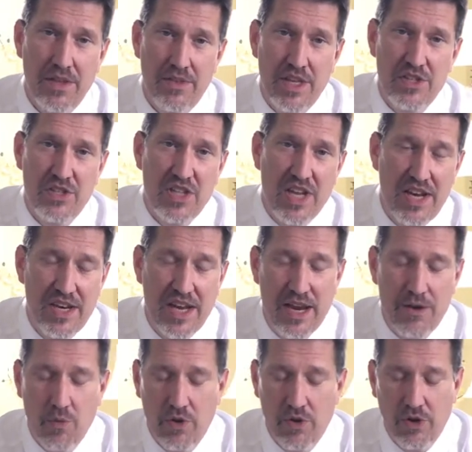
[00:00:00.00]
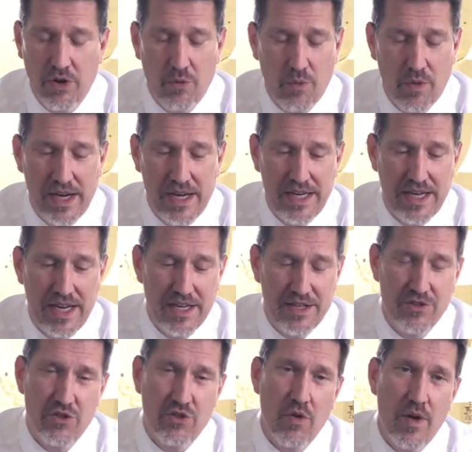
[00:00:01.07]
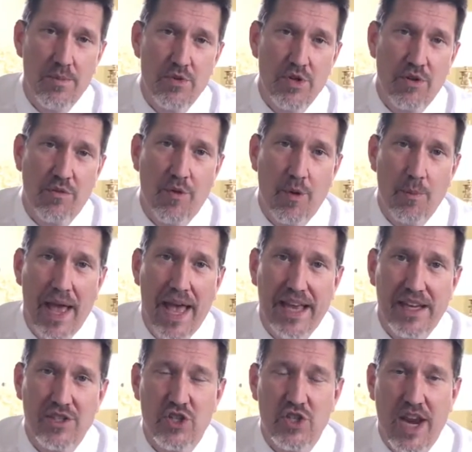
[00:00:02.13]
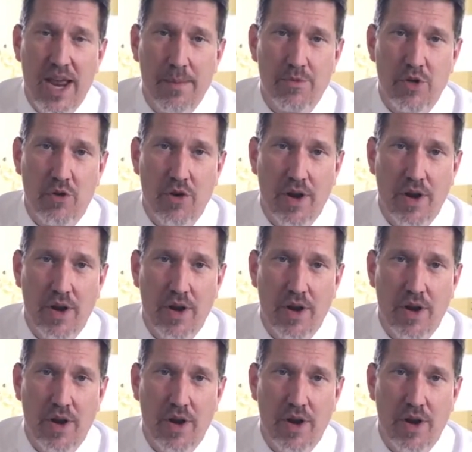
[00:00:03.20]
This Sunday, we're going to read in Scripture from Acts chapter